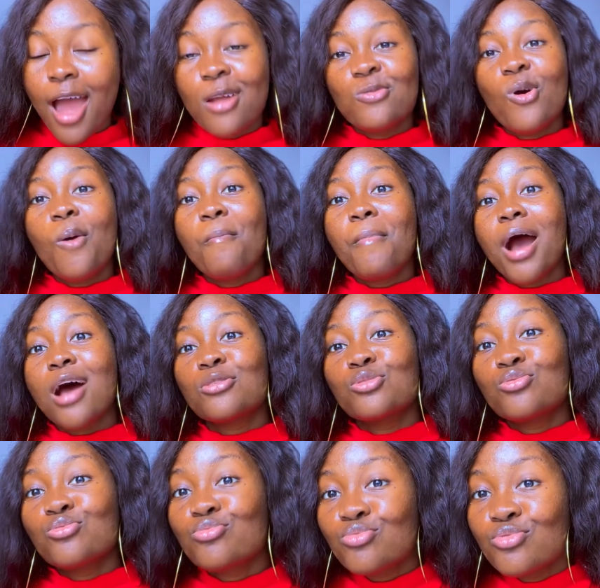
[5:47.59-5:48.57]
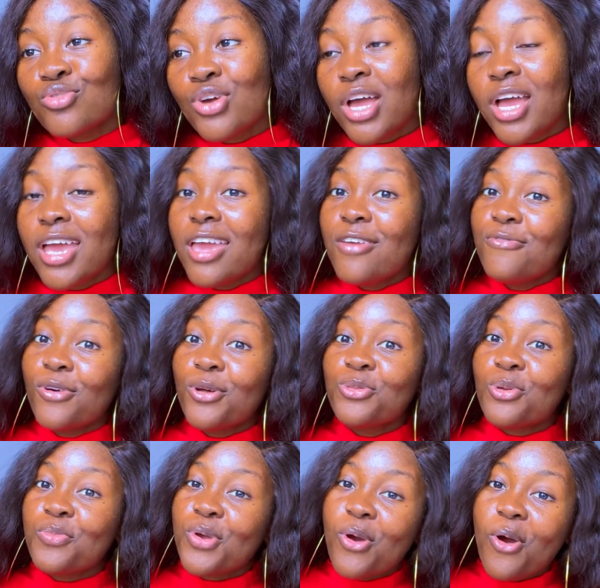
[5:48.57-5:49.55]
Number two, if you want
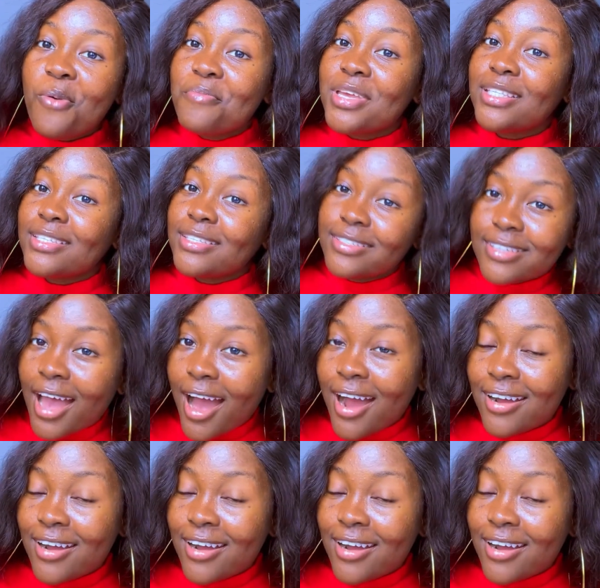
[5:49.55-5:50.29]
to become a teacher,